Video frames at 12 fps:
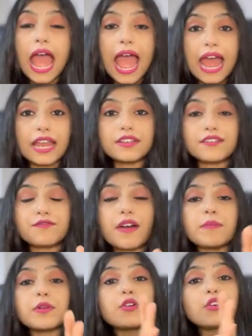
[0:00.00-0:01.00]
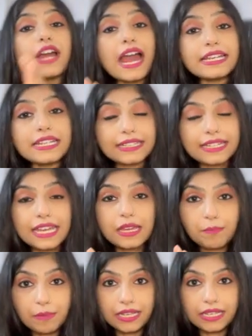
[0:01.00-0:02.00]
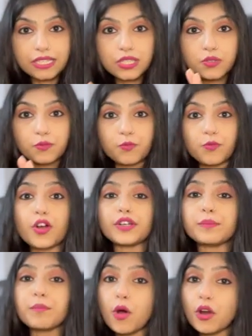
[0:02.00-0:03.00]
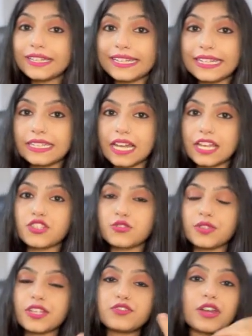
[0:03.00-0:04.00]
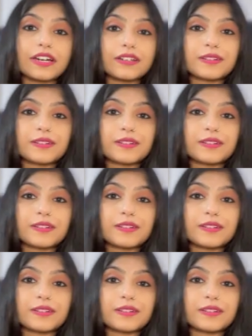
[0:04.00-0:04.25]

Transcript: and pharmacokinetic means what body does to the drug.